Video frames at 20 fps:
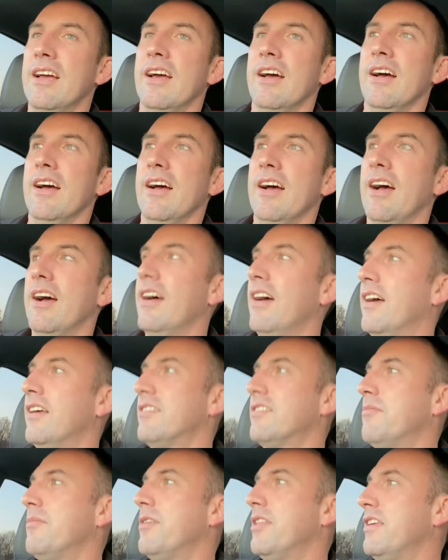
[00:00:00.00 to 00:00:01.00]

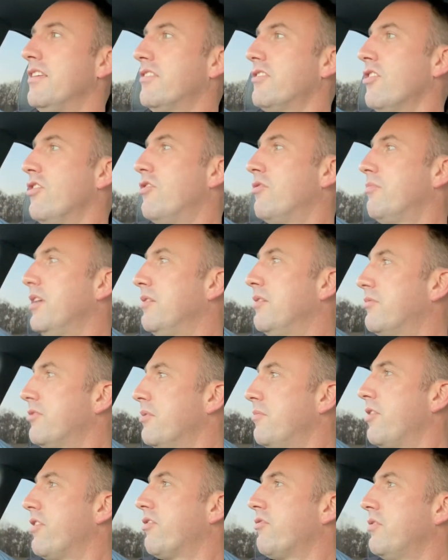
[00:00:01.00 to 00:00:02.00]
cone beams, some
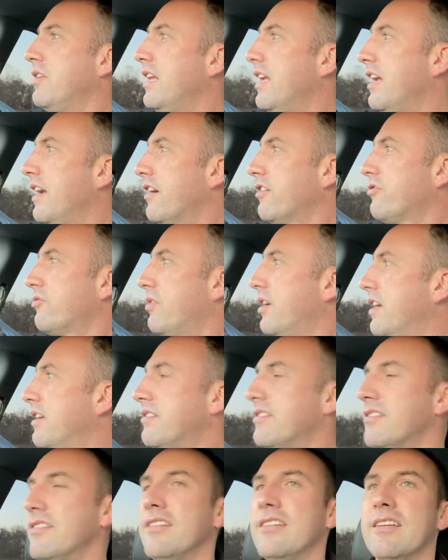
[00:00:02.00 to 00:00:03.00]
of the 3D
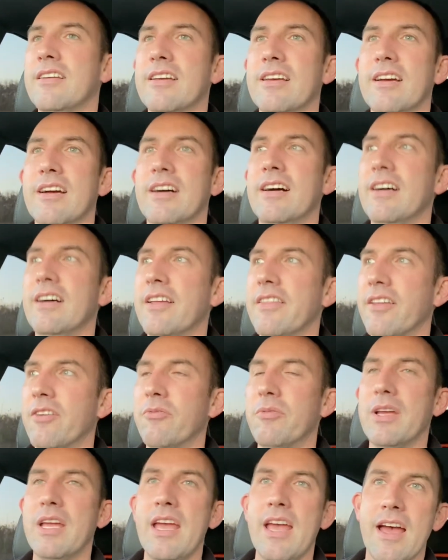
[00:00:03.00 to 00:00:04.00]
x-rays that
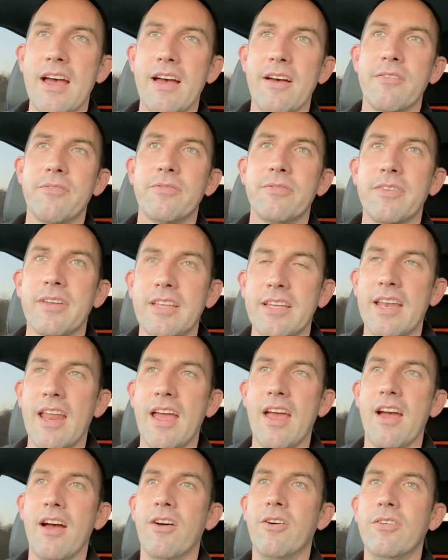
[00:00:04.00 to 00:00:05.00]
we have
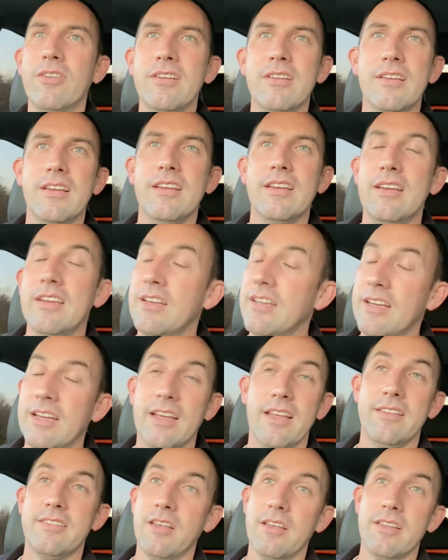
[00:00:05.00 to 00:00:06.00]
now.
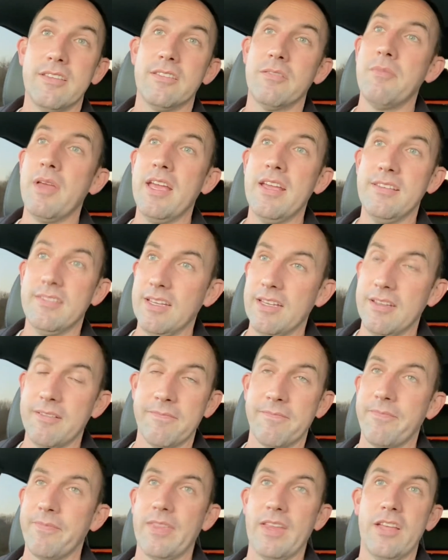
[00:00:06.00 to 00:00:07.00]
It's amazing.
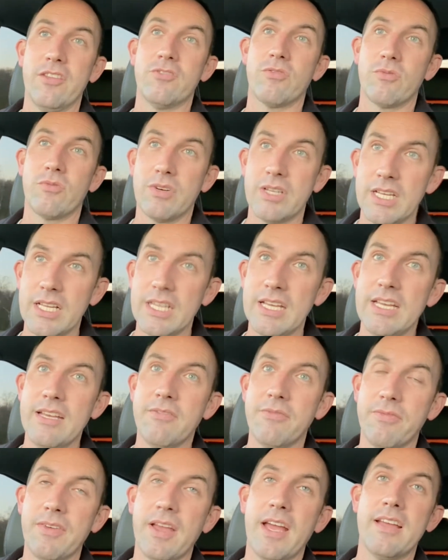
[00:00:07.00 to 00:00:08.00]
It's really
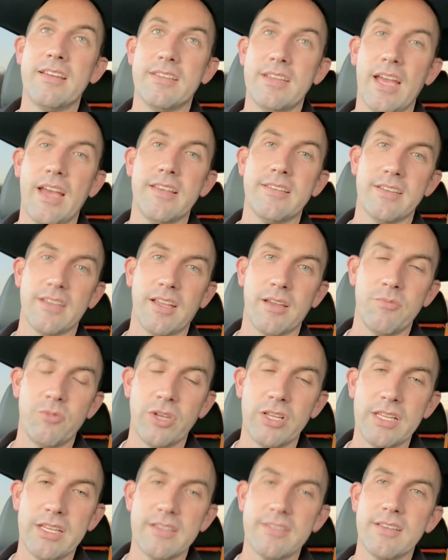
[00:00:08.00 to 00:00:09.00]
fantastic. I'm
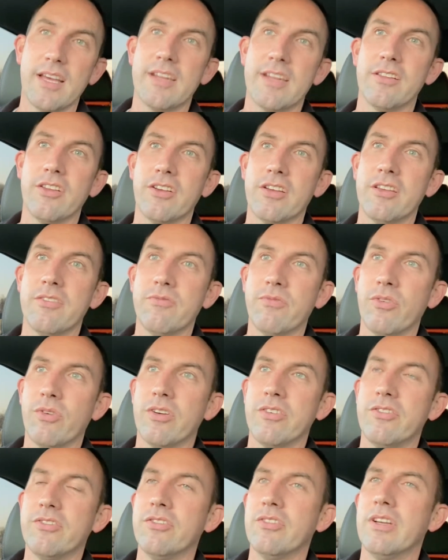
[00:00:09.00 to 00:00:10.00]
really excited, looking
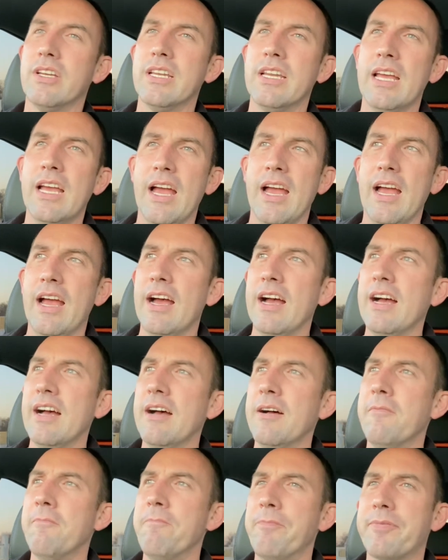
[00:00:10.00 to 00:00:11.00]
forward to it.
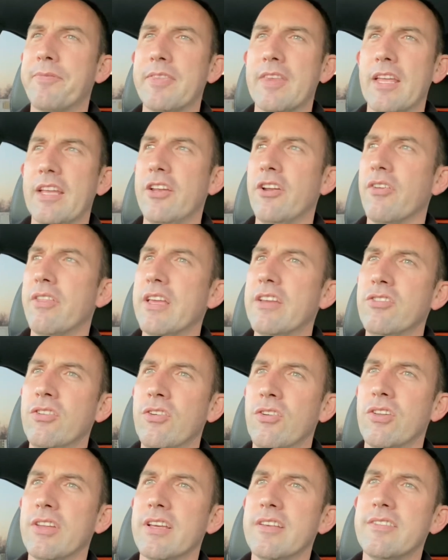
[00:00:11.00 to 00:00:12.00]
They
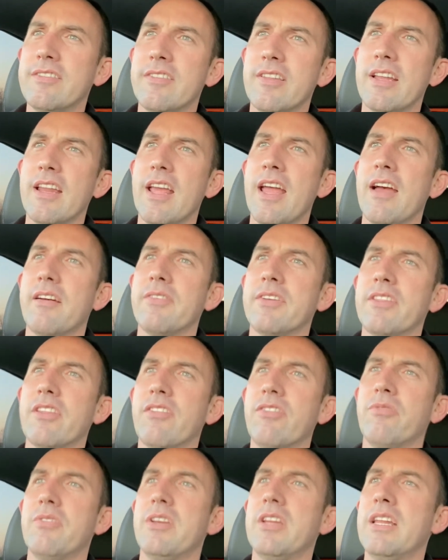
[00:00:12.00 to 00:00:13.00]
told us that having the
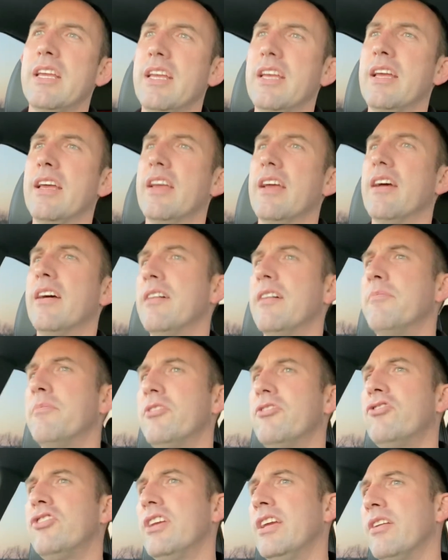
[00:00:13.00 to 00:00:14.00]
3D
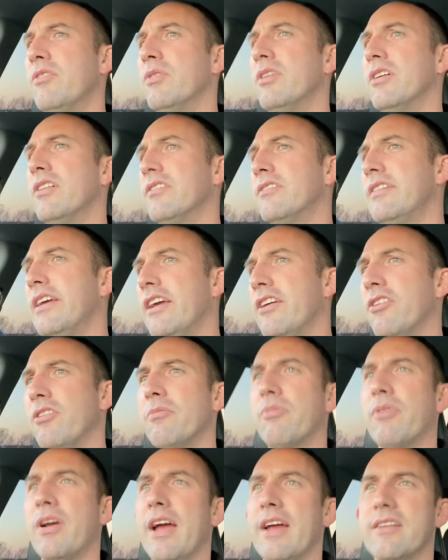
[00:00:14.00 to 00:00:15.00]
machine will take your
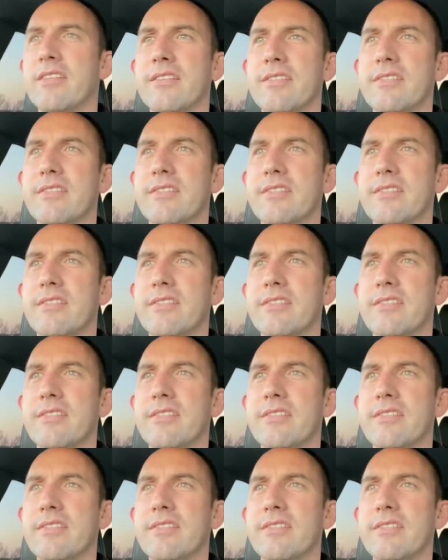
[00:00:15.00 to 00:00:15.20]
practice